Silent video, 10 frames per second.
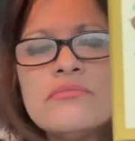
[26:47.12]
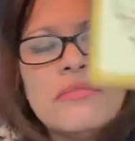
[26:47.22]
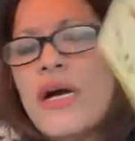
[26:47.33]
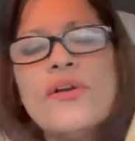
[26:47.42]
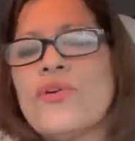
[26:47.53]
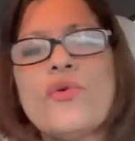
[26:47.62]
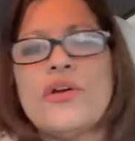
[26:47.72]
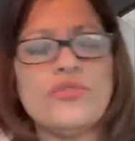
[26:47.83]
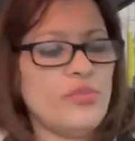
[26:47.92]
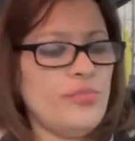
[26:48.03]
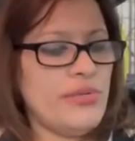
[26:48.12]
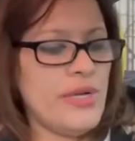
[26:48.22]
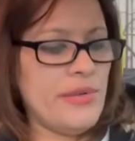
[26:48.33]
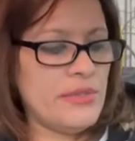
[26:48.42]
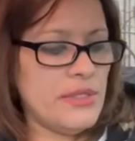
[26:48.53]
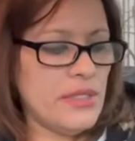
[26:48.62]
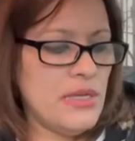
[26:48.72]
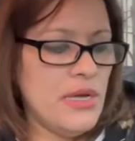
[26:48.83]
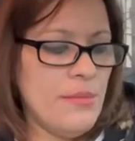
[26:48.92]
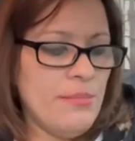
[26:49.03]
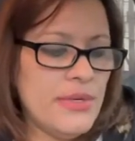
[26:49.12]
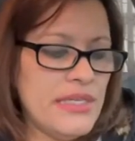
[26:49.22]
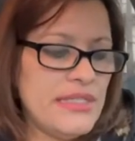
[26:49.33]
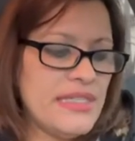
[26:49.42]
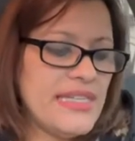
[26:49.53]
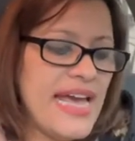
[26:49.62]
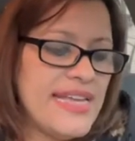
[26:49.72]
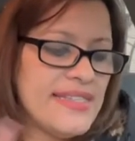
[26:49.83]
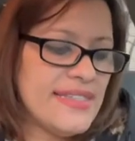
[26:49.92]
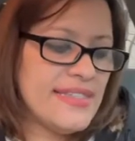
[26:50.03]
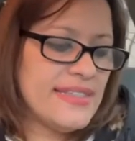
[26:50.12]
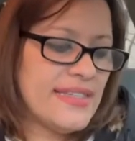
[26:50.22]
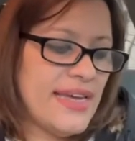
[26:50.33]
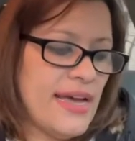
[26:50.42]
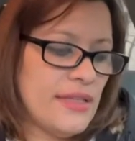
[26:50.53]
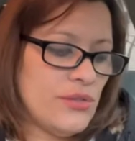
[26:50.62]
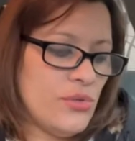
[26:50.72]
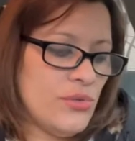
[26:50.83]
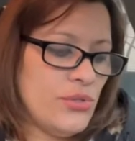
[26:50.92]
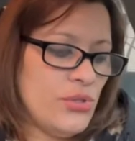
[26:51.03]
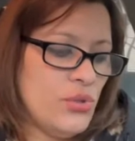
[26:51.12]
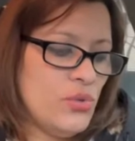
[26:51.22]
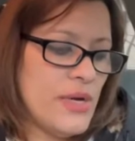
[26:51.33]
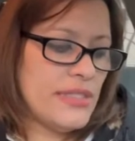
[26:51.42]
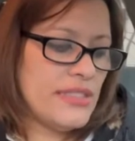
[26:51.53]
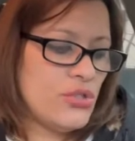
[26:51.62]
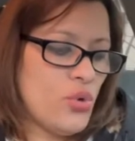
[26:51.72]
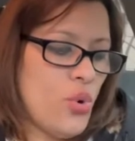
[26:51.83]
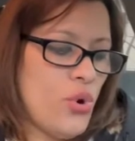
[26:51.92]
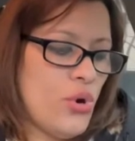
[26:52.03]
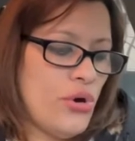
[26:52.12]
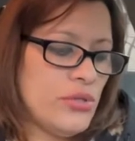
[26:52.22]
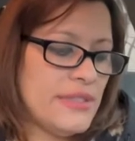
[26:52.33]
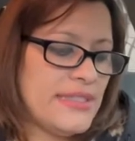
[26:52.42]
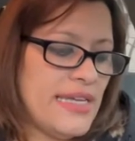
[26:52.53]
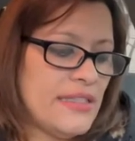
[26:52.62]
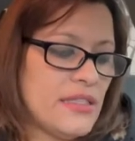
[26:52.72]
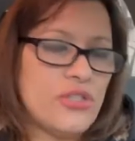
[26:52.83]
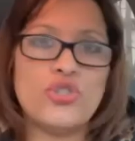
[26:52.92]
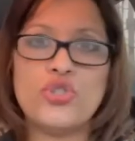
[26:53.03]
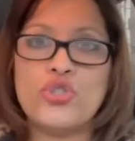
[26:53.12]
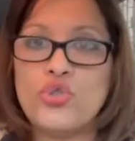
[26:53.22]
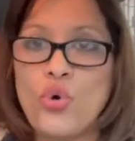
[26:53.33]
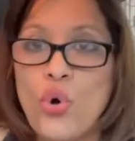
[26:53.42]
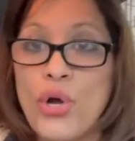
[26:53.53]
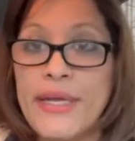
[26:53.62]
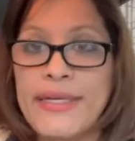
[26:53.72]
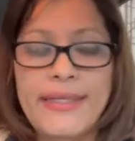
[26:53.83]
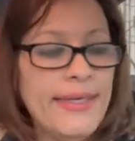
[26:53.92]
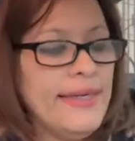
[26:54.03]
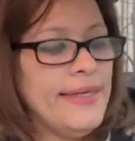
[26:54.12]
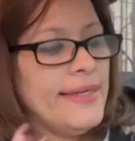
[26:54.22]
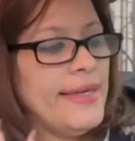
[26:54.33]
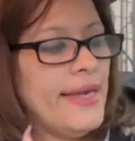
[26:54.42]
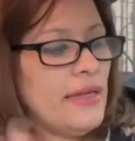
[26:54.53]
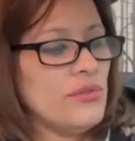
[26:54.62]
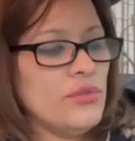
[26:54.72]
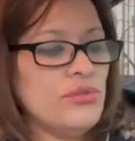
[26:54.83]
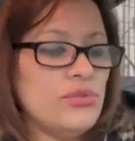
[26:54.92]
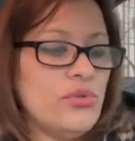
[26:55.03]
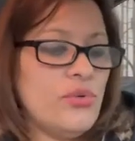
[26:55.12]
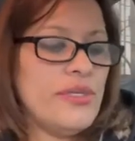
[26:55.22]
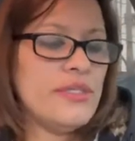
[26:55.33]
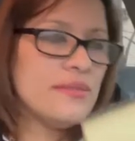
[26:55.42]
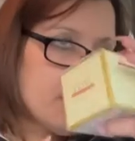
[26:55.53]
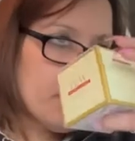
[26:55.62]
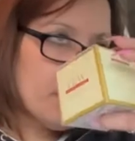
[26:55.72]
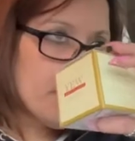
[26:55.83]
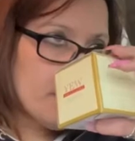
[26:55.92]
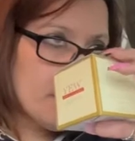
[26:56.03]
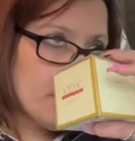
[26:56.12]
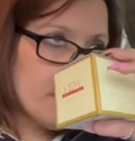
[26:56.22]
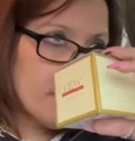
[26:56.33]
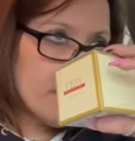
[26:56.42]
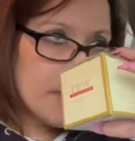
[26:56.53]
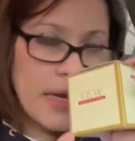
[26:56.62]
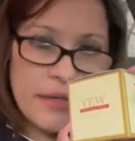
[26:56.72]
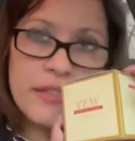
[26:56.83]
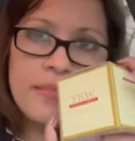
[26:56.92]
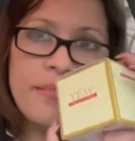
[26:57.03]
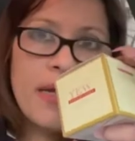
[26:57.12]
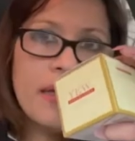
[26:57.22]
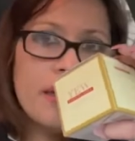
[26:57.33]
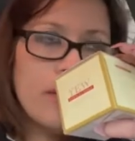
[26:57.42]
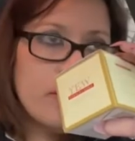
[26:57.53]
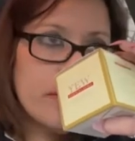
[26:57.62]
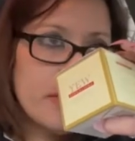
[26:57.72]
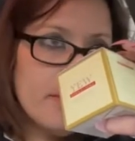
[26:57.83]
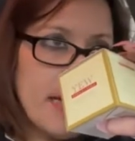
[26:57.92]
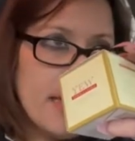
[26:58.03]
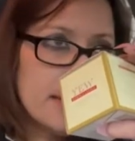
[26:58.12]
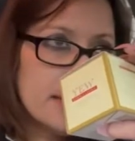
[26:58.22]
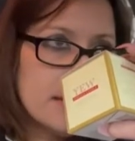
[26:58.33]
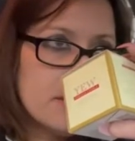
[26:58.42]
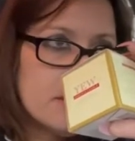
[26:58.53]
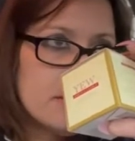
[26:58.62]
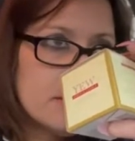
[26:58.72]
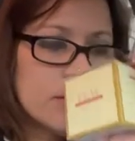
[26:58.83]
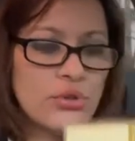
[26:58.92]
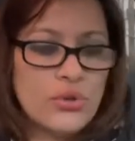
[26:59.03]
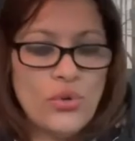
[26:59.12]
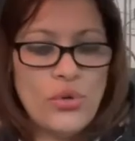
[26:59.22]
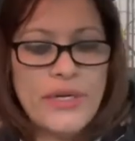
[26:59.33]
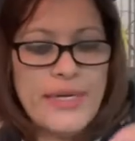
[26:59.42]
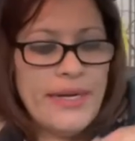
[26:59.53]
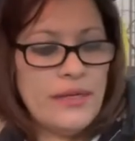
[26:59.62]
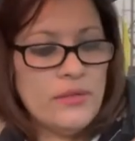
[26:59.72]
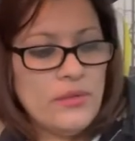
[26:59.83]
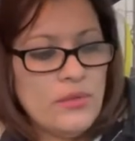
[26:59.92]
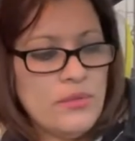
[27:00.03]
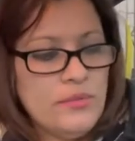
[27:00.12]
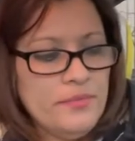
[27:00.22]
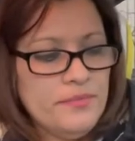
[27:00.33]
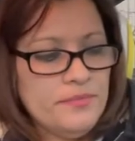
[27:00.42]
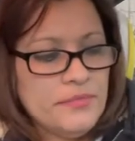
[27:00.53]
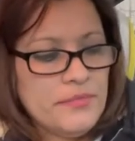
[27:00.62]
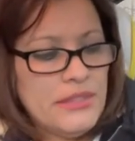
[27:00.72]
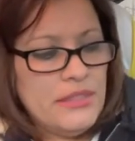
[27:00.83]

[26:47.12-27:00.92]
I don't know how to pronounce it, but it says Essence Candle, U Essence Oil Scent Soy Candle. So it is, I could smell it over the box. Soy candle, let's